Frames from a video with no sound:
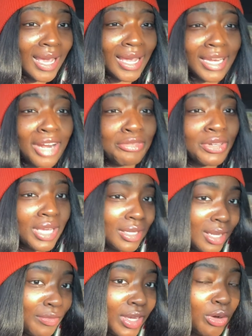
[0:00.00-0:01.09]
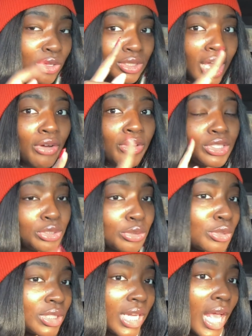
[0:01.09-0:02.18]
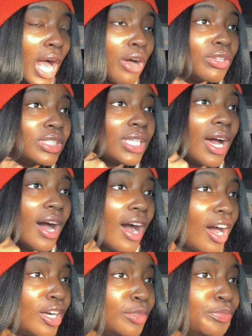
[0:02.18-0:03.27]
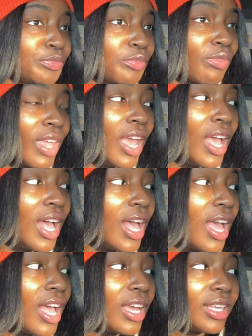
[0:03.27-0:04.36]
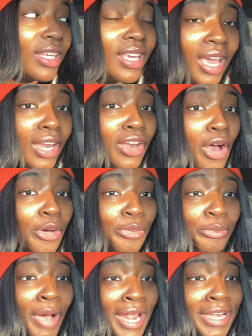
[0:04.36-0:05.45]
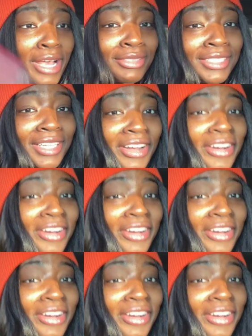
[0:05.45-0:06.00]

and i freaking love it also i go to jules nails um yeah no my nails look